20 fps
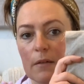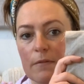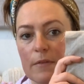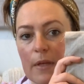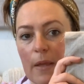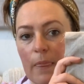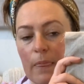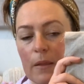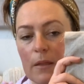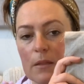
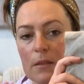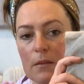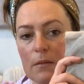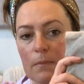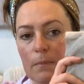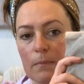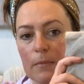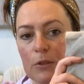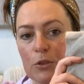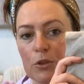done
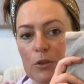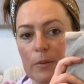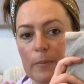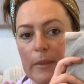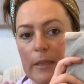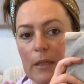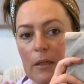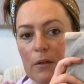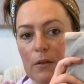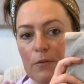this mushroom
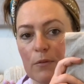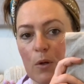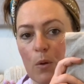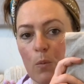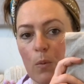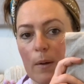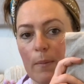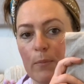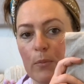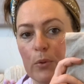here, and I've
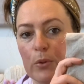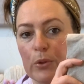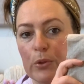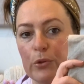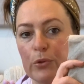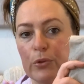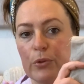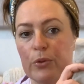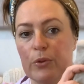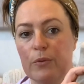got one more
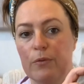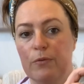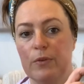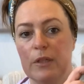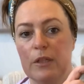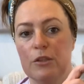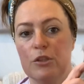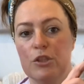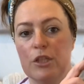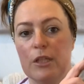to
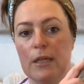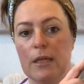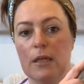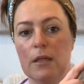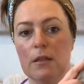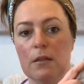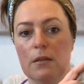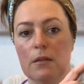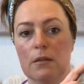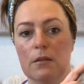finish
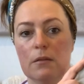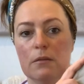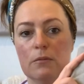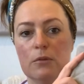here,